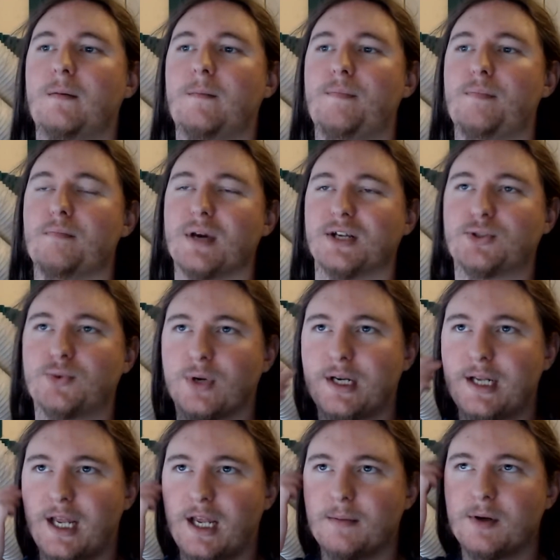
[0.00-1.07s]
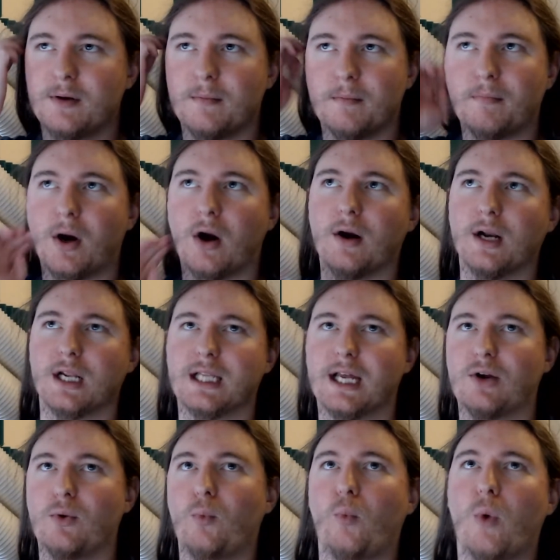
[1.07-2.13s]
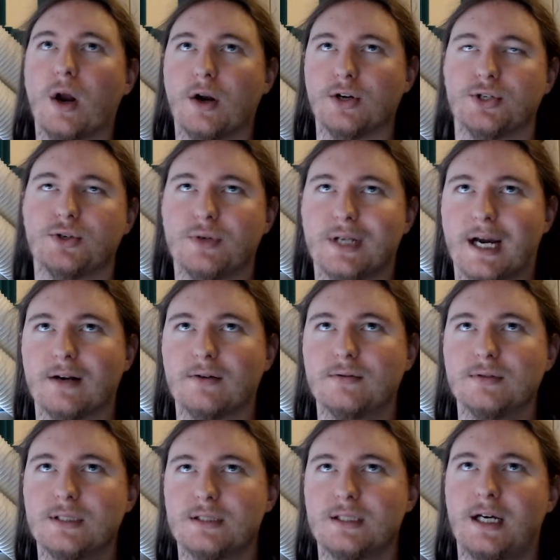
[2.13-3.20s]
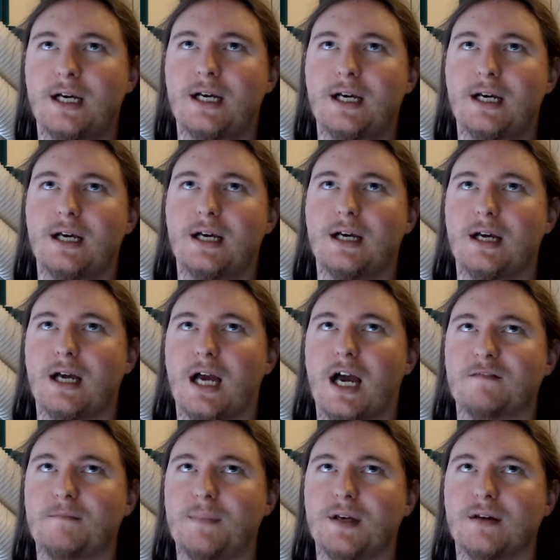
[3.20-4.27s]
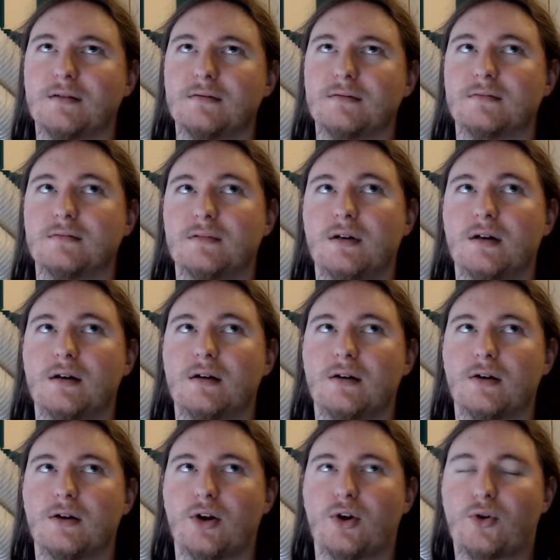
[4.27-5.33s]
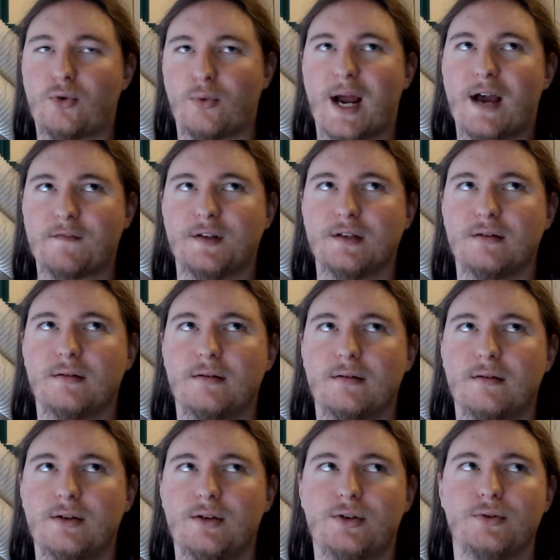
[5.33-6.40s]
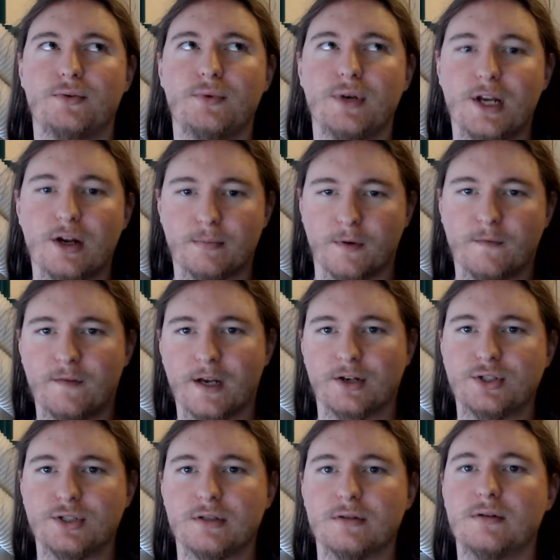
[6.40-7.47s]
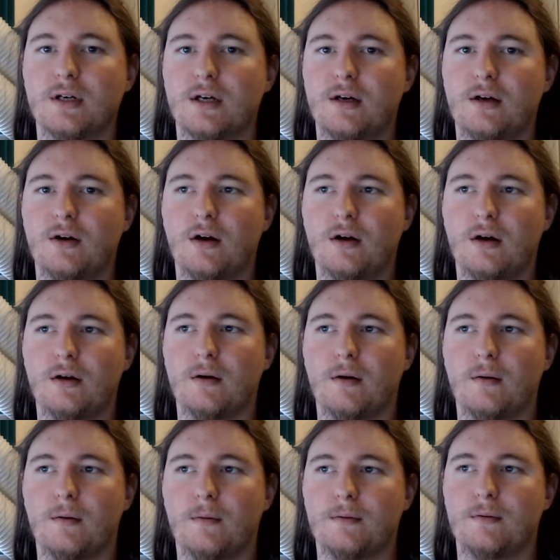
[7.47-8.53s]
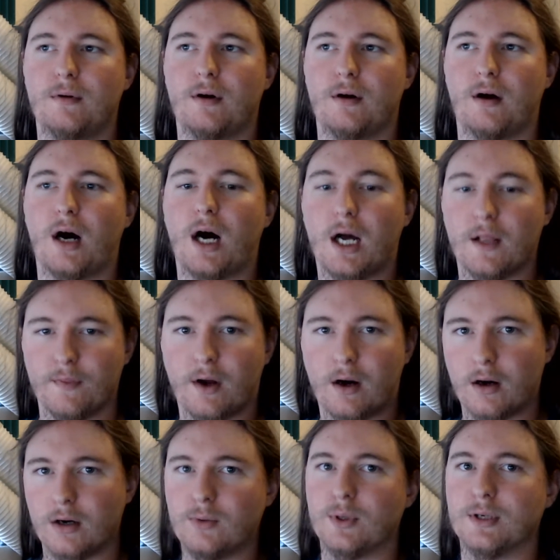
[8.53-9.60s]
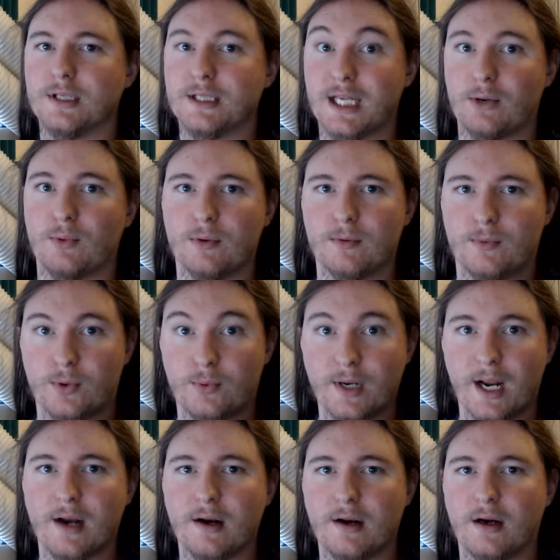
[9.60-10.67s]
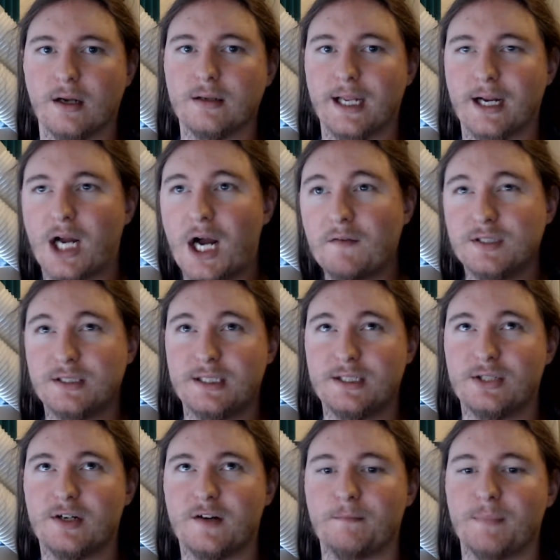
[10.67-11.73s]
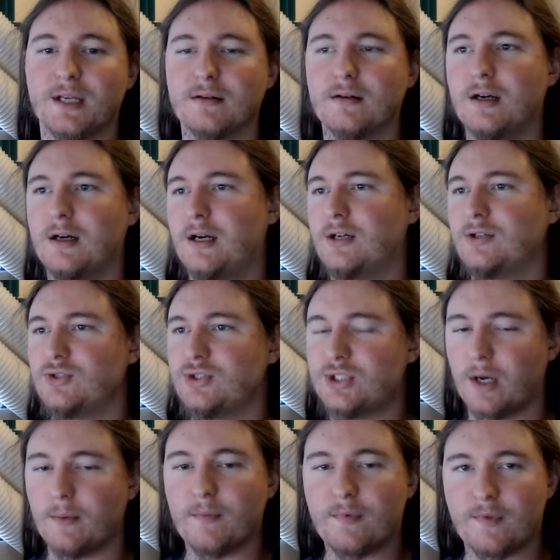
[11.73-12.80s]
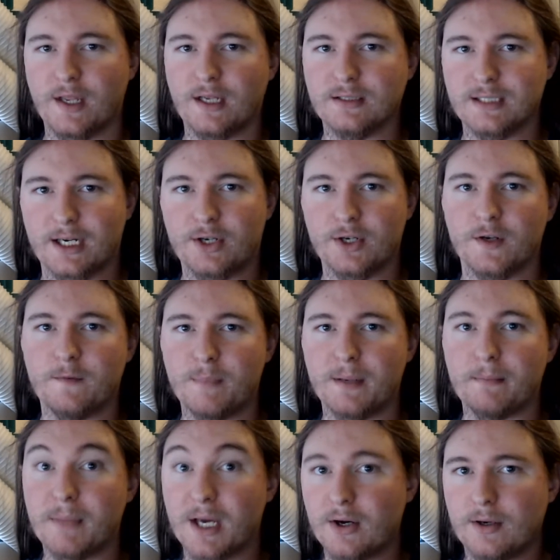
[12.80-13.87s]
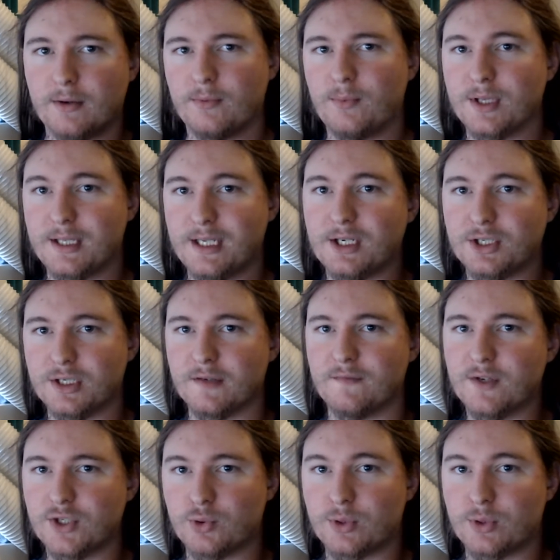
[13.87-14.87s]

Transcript: Metroid game, barring like one or two titles, have been crafted to near perfection on the hardware that they were created on. Like, obviously there have been some things that could have been better with each individual